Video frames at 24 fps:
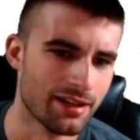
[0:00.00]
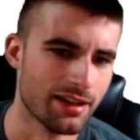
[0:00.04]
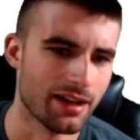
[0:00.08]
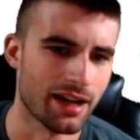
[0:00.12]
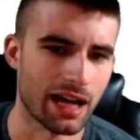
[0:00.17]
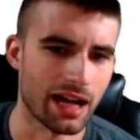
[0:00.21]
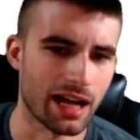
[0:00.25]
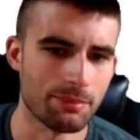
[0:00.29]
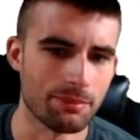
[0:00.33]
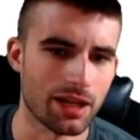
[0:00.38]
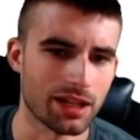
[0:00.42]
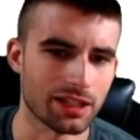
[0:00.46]

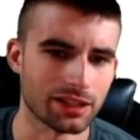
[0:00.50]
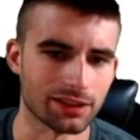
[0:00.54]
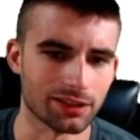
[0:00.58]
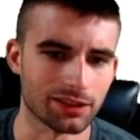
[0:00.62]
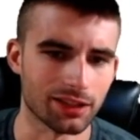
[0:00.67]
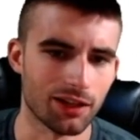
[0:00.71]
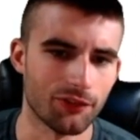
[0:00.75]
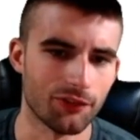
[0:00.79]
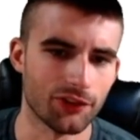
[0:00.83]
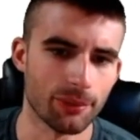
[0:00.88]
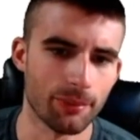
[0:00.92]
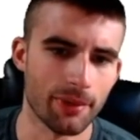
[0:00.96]
I'm not in
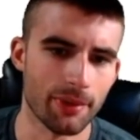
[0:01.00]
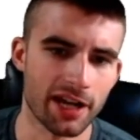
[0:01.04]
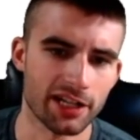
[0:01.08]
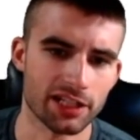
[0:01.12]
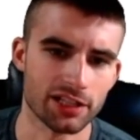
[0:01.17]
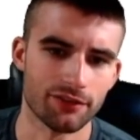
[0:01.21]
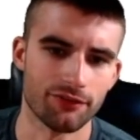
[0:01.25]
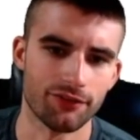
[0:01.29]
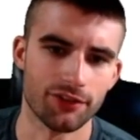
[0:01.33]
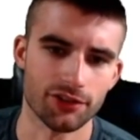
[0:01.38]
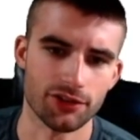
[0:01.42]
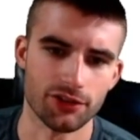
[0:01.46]
love with the
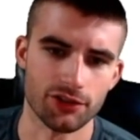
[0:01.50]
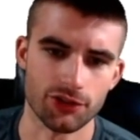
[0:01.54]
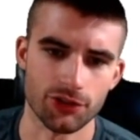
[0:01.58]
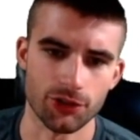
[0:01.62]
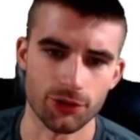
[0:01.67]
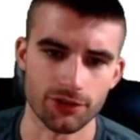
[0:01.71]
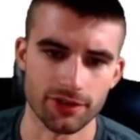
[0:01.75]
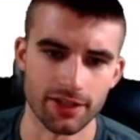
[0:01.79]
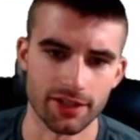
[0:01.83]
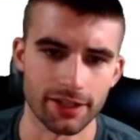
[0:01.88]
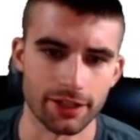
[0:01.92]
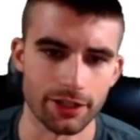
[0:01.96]
matchup versus
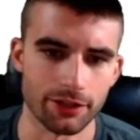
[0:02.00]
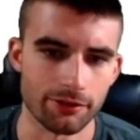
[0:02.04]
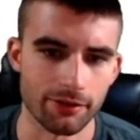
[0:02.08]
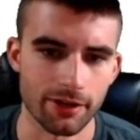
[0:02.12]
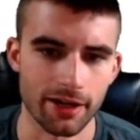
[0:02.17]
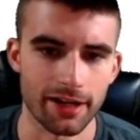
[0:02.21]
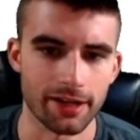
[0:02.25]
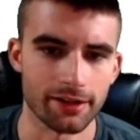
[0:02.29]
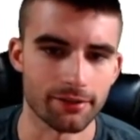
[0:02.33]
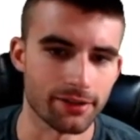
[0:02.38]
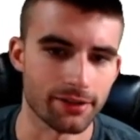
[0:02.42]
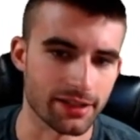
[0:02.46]
Josiah
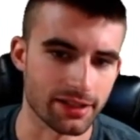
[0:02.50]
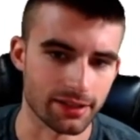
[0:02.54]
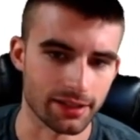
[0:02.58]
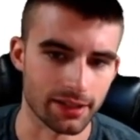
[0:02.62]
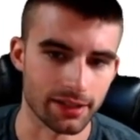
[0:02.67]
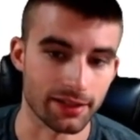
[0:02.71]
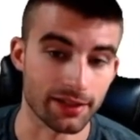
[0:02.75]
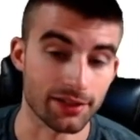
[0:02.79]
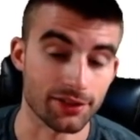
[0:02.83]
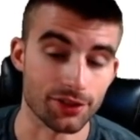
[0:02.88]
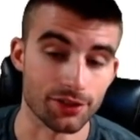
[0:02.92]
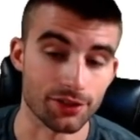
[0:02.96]
Gray, recent
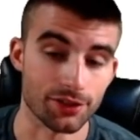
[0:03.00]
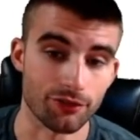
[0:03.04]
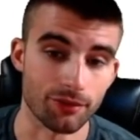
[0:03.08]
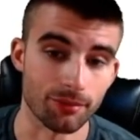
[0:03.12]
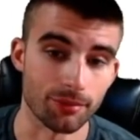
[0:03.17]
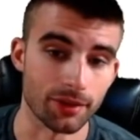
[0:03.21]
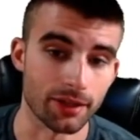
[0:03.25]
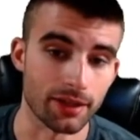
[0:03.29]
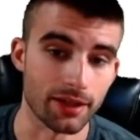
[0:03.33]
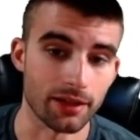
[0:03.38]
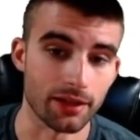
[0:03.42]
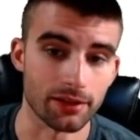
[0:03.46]
addition from
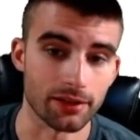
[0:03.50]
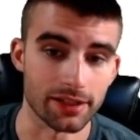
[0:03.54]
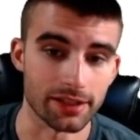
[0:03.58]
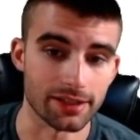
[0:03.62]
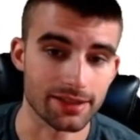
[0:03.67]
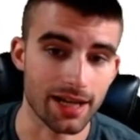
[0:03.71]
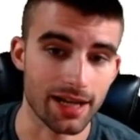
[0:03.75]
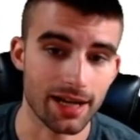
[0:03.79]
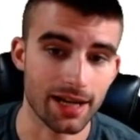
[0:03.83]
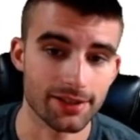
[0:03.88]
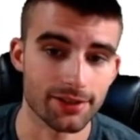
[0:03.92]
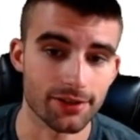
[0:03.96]
the LA
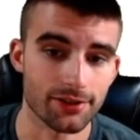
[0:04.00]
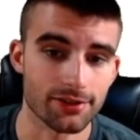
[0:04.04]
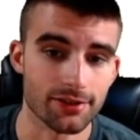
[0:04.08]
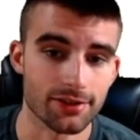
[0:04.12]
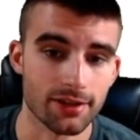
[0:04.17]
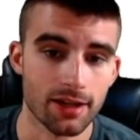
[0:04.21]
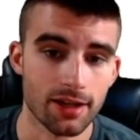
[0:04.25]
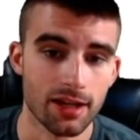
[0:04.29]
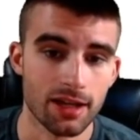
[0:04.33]
Dodgers.